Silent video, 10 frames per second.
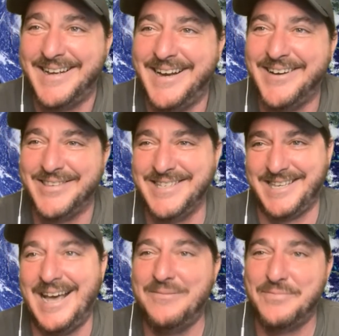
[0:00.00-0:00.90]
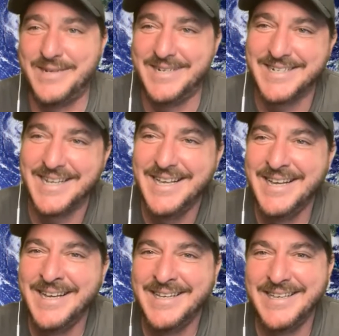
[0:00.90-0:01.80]
how this happened.
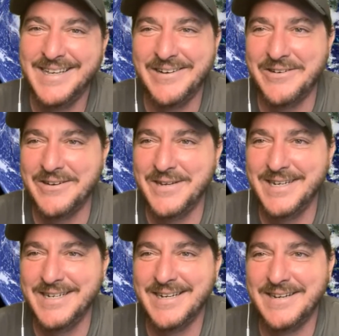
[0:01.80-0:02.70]
You know what I mean?